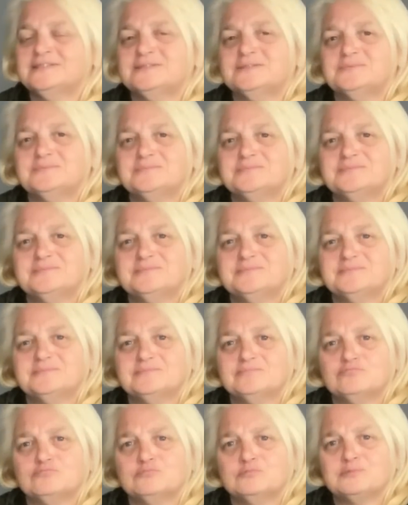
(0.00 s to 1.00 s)

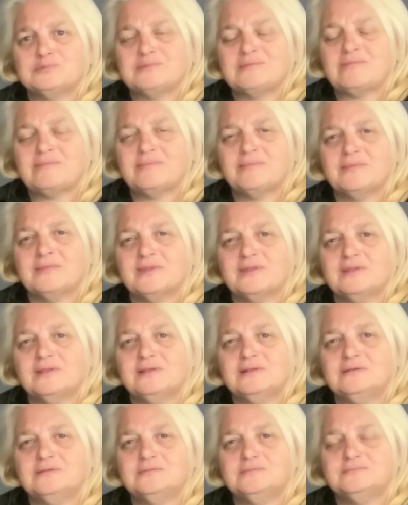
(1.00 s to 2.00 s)

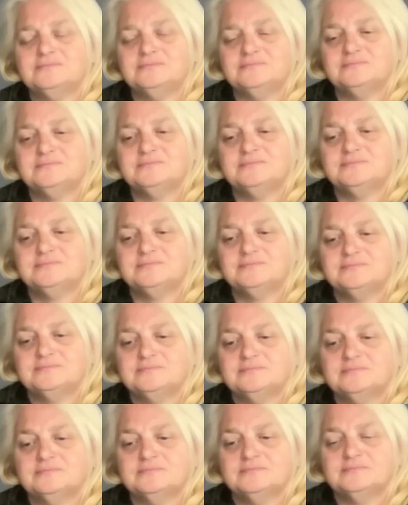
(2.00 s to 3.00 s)

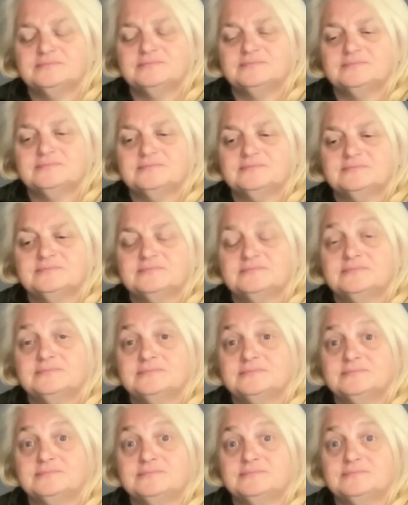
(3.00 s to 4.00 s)

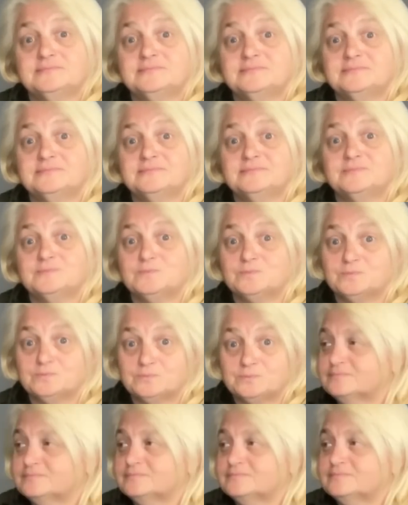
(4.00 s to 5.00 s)

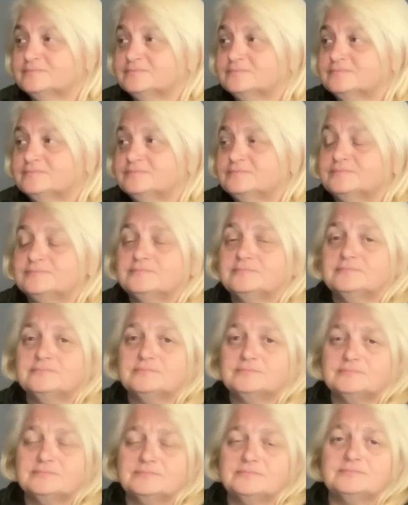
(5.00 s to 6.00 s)

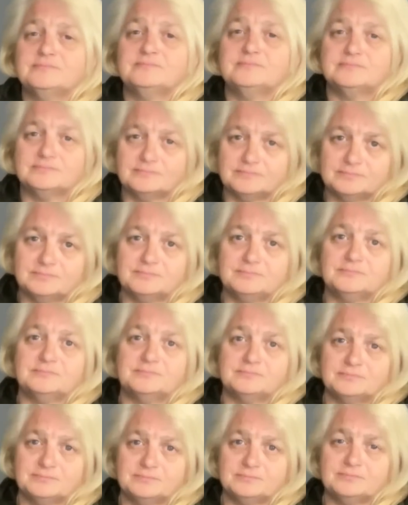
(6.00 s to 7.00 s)

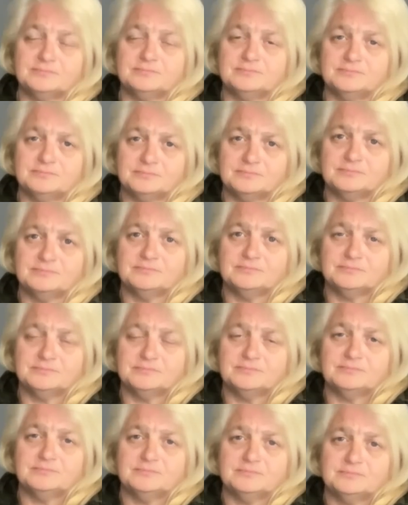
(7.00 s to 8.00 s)
No words are spoken by the person on screen.